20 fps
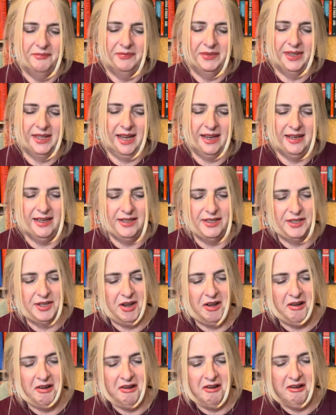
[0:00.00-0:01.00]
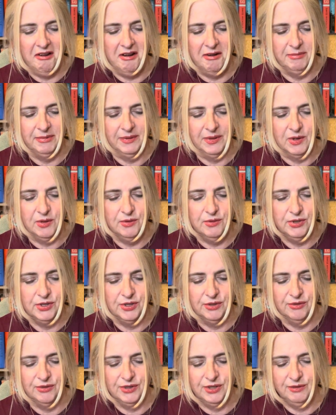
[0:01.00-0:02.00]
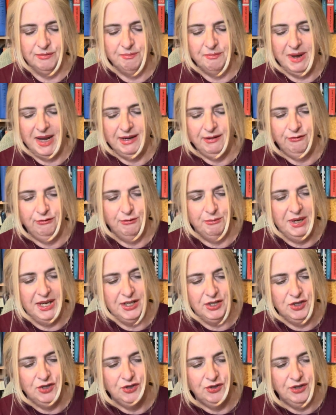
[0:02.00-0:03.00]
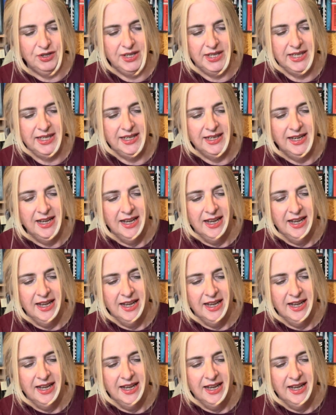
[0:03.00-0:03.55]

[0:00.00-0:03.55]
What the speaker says: Genghis Khan. We've got all sorts of men from history.